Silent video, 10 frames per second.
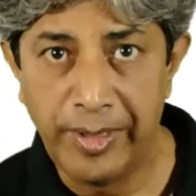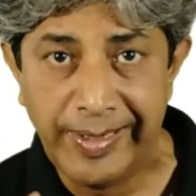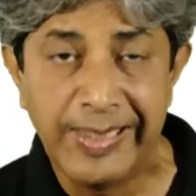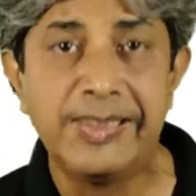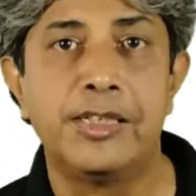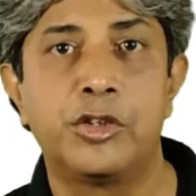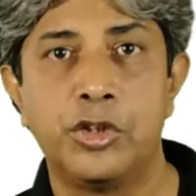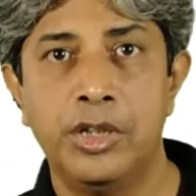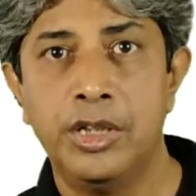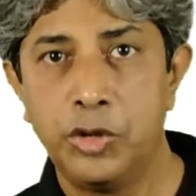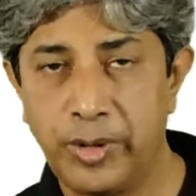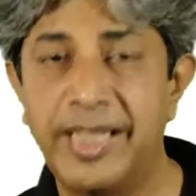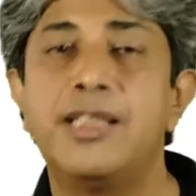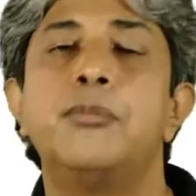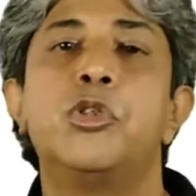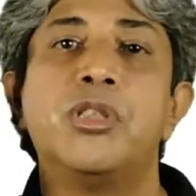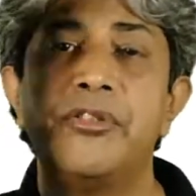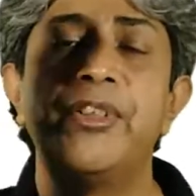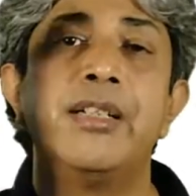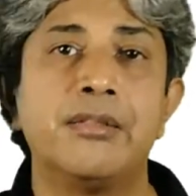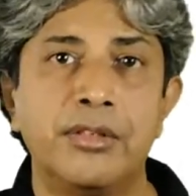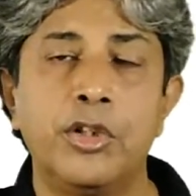lessons to get them to different